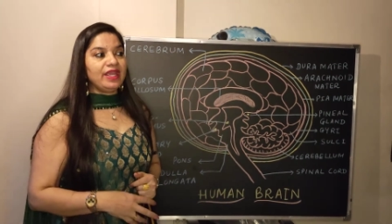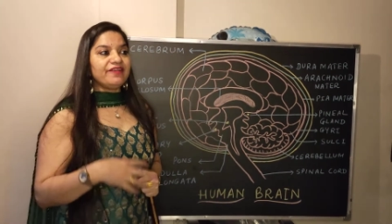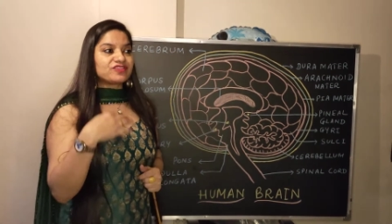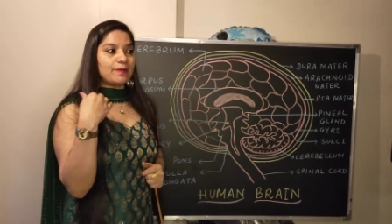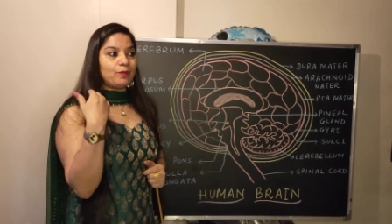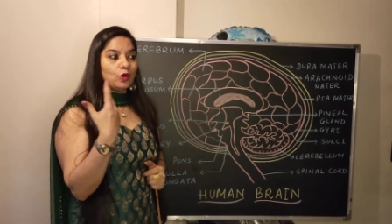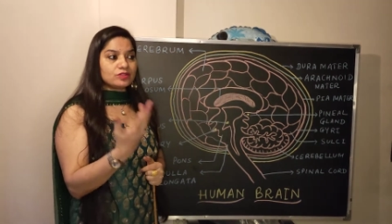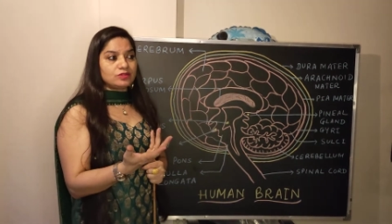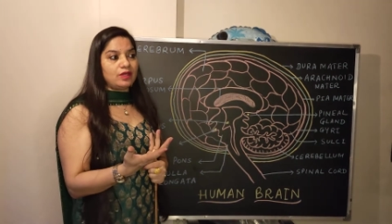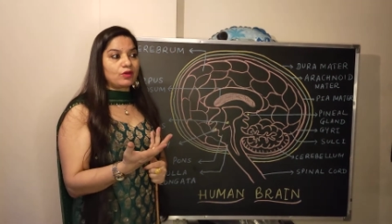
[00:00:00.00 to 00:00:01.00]
If
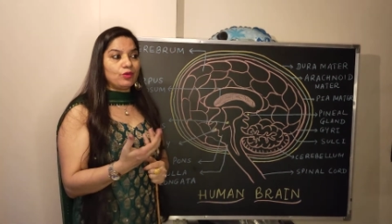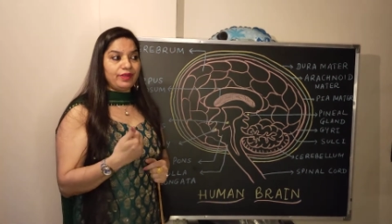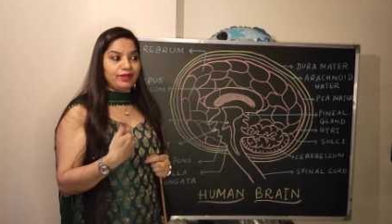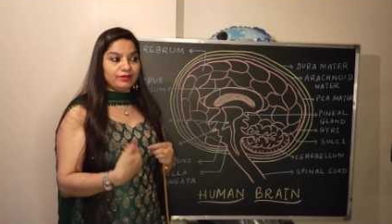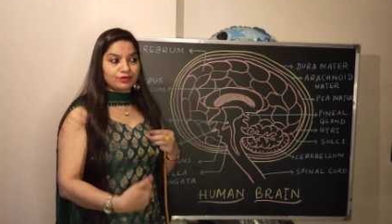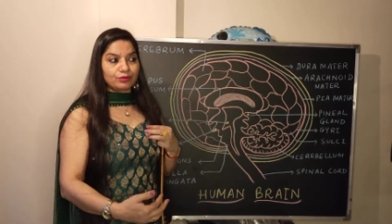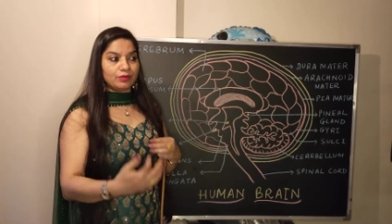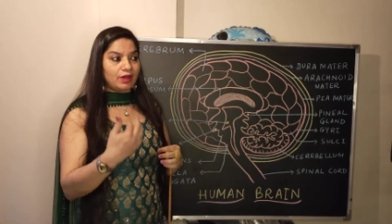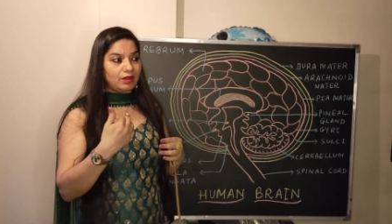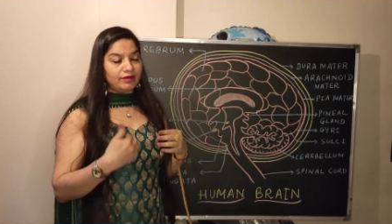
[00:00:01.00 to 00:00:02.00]
suppose you are going
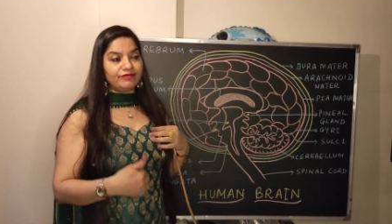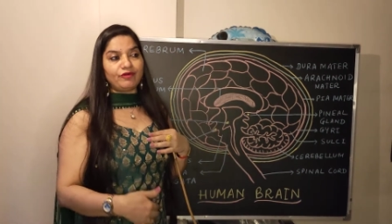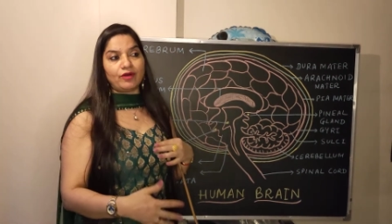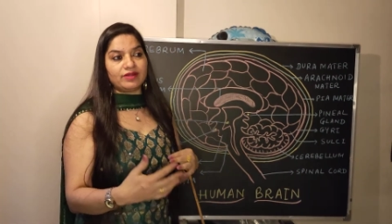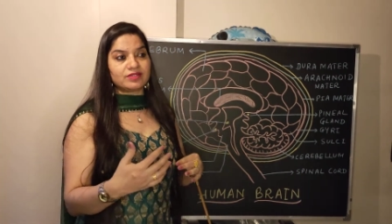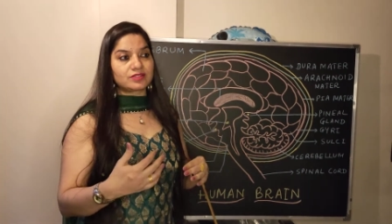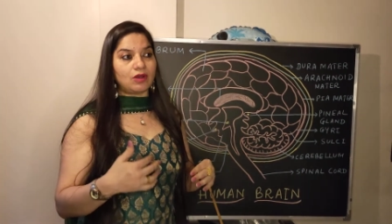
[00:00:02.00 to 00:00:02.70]
through a forest